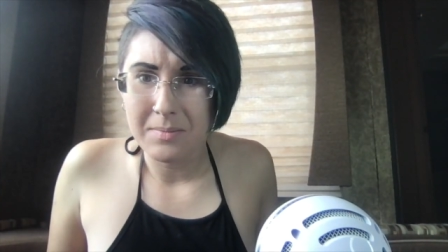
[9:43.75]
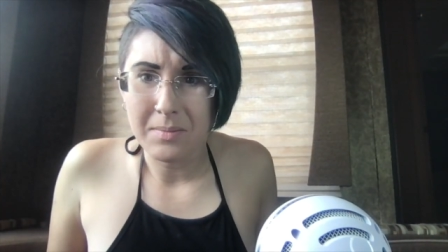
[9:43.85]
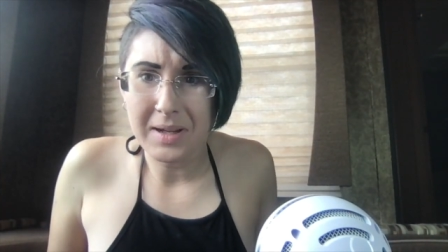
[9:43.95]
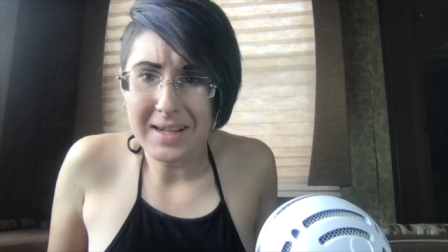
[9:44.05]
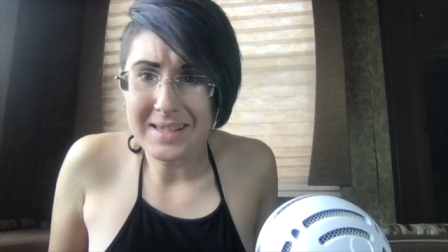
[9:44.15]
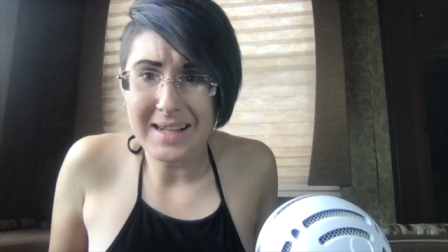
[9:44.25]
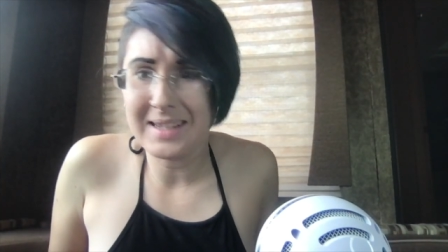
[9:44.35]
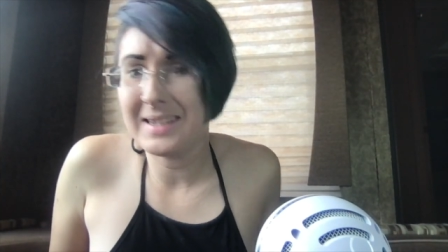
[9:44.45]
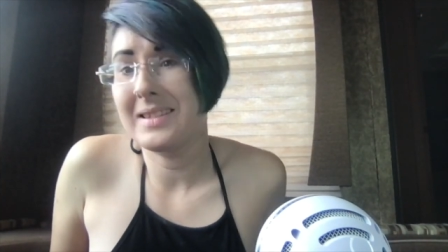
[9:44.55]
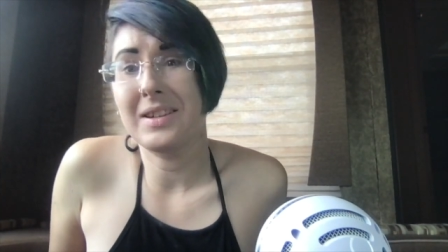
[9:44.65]
Because I
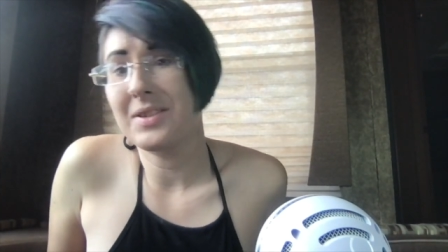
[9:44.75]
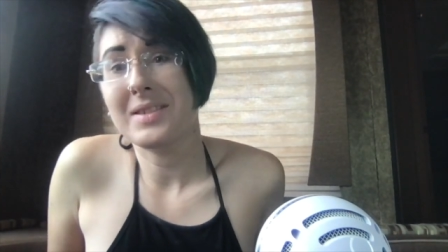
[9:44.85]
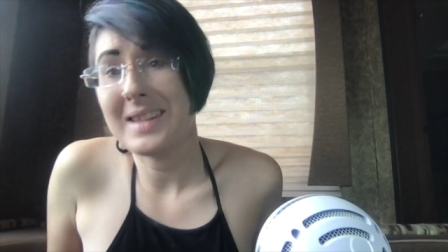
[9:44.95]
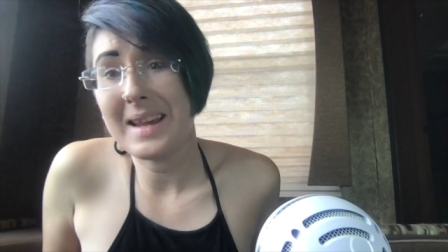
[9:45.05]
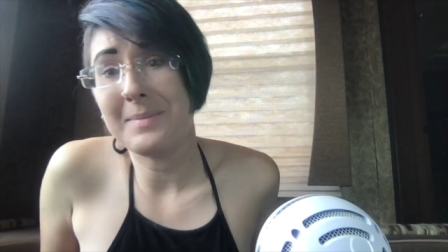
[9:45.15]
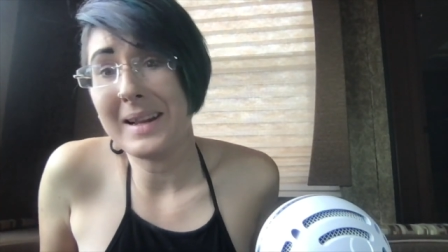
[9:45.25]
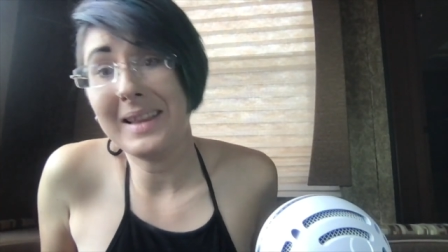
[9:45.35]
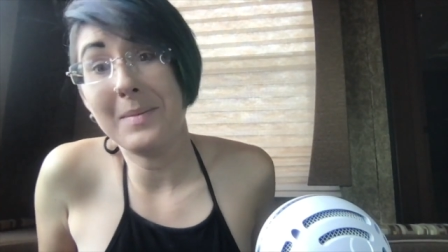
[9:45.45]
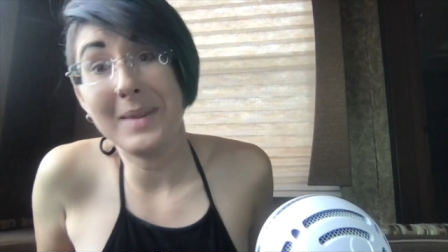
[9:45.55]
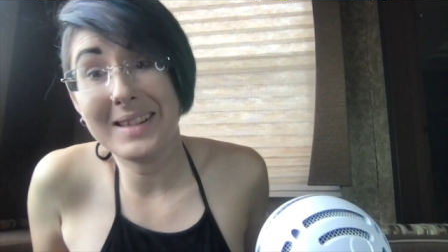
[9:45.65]
didn't understand my
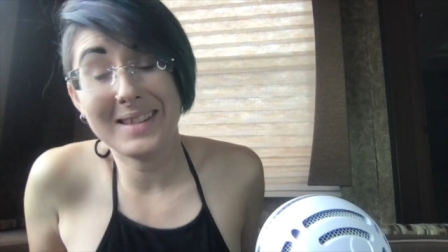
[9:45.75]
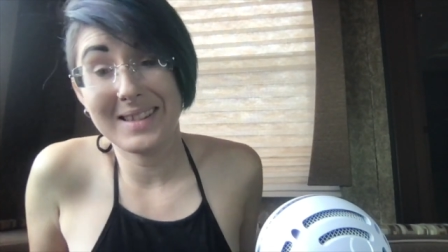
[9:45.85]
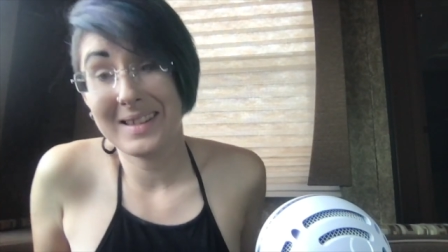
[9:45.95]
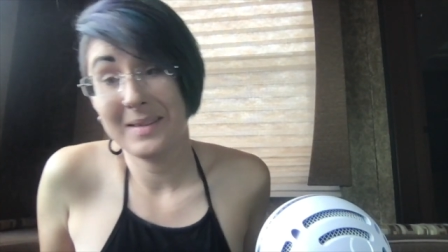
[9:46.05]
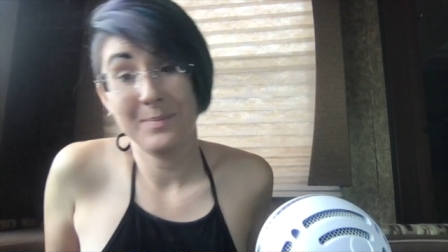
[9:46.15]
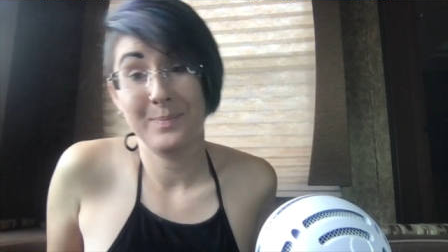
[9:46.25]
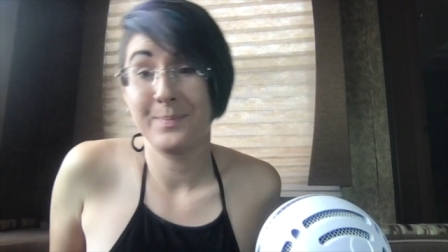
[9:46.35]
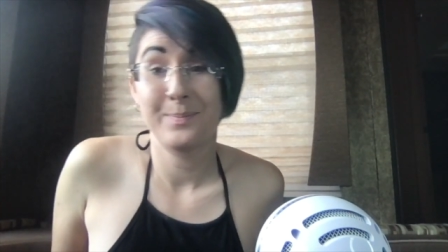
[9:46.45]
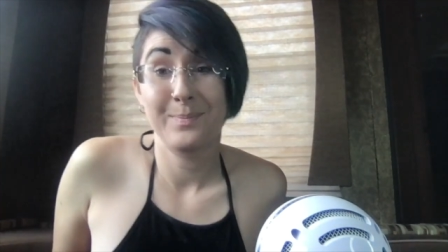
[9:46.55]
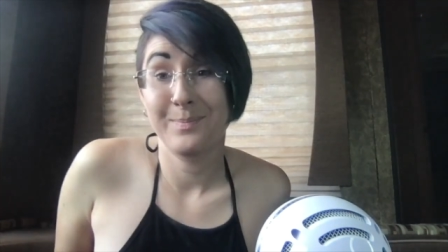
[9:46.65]
limits.
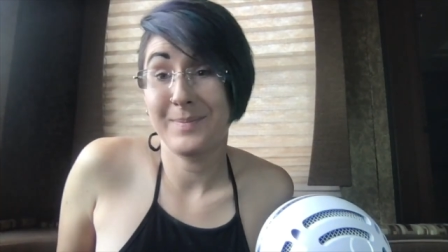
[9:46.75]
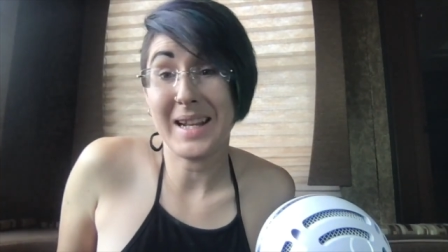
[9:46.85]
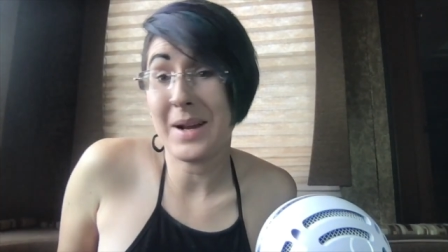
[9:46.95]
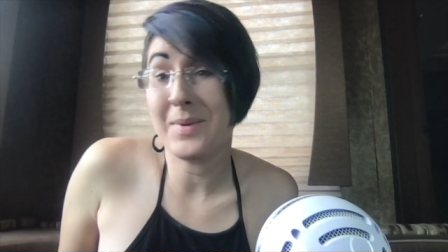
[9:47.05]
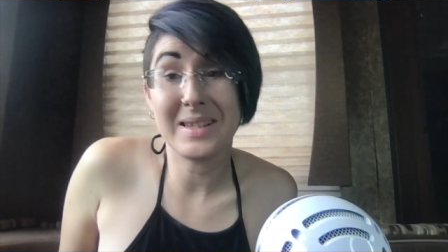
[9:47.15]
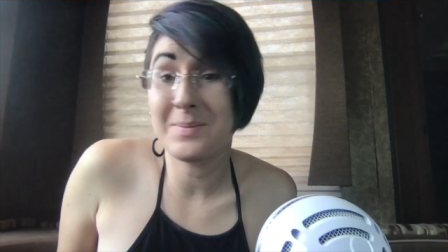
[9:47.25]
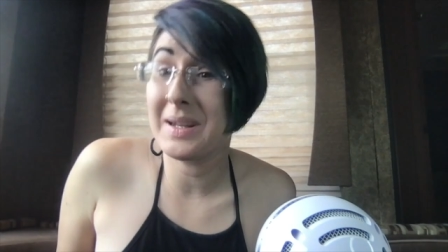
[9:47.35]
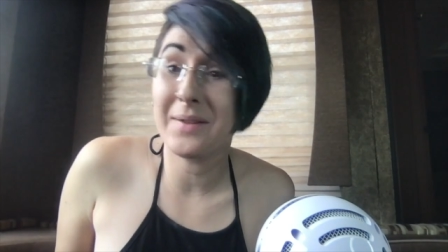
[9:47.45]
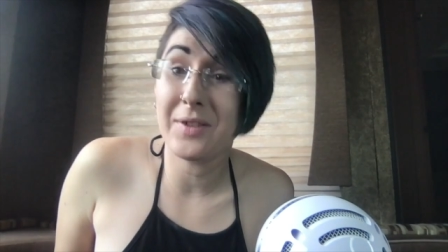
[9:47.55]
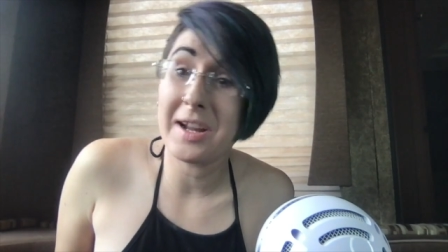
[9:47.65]
And I wasn't
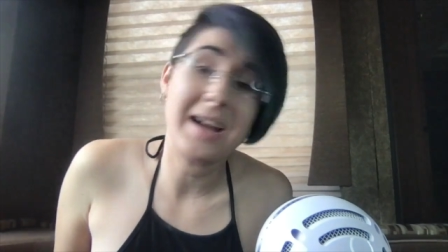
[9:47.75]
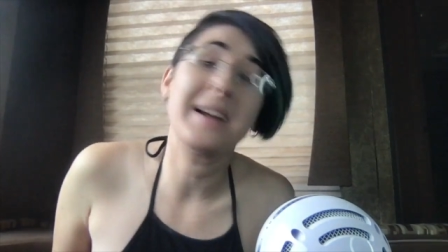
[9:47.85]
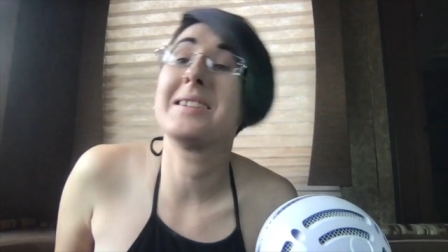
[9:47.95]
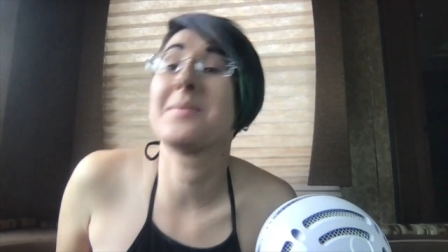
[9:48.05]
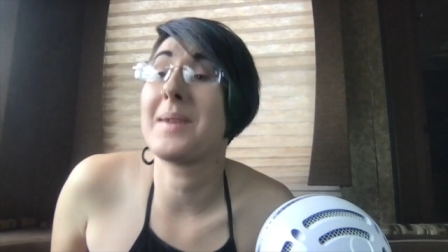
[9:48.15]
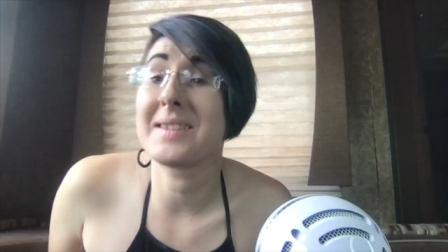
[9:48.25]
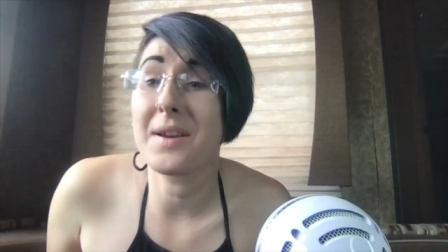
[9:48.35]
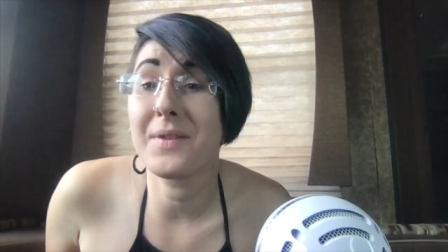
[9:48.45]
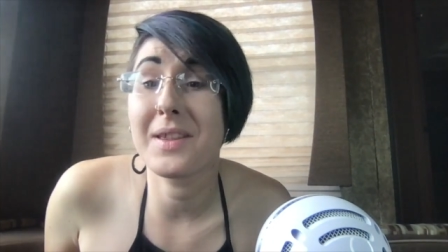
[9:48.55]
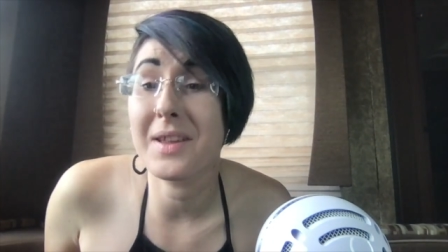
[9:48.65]
being very kind to
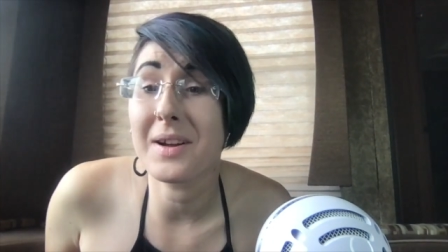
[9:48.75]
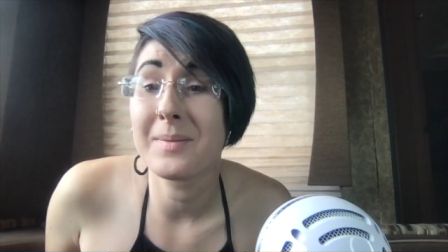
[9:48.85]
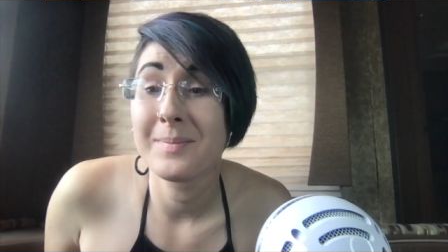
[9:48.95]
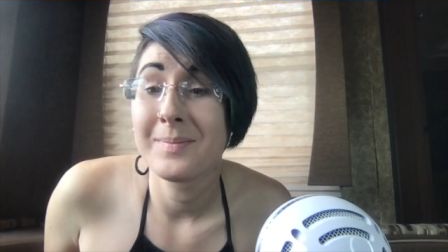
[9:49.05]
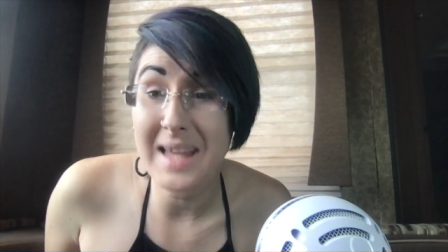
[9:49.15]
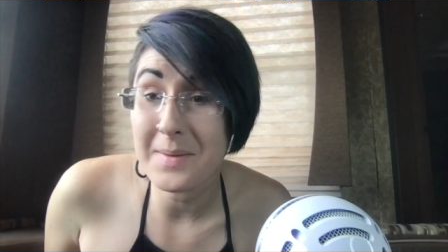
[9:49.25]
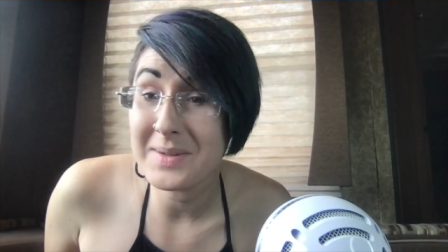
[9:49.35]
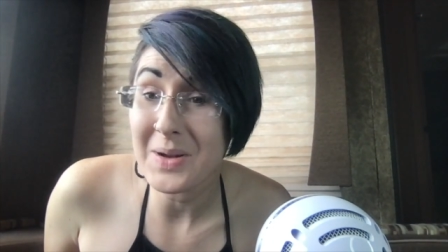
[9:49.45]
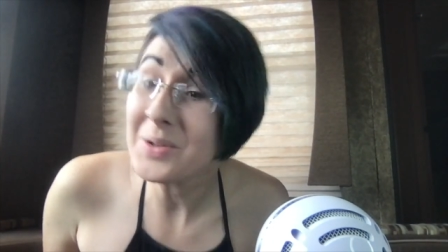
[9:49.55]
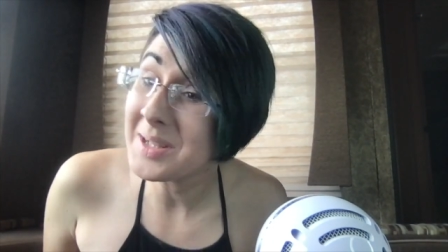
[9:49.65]
myself either. I
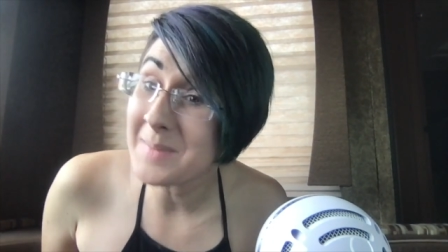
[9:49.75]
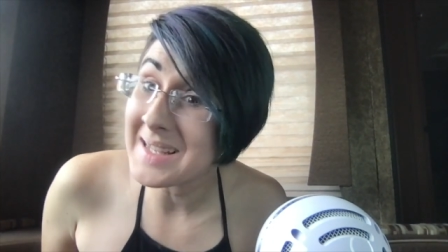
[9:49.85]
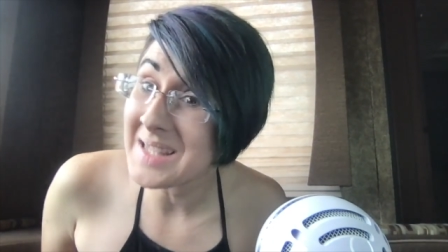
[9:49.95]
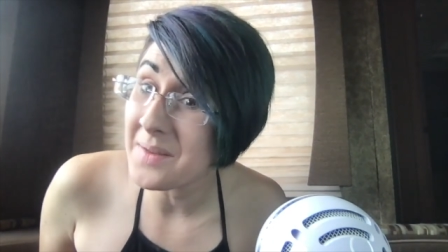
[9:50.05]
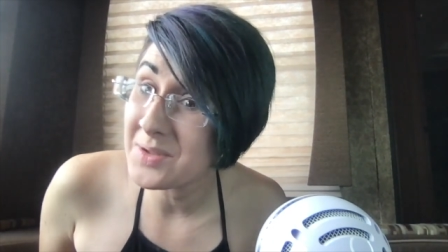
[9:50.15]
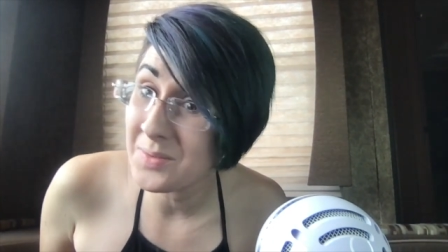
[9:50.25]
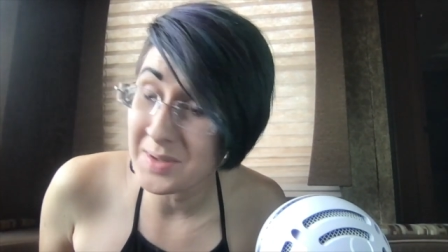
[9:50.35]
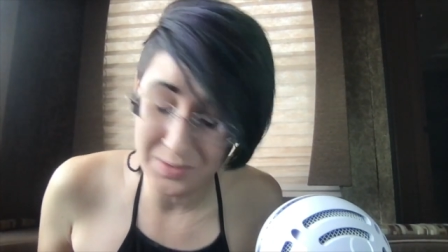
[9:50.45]
was holding myself to a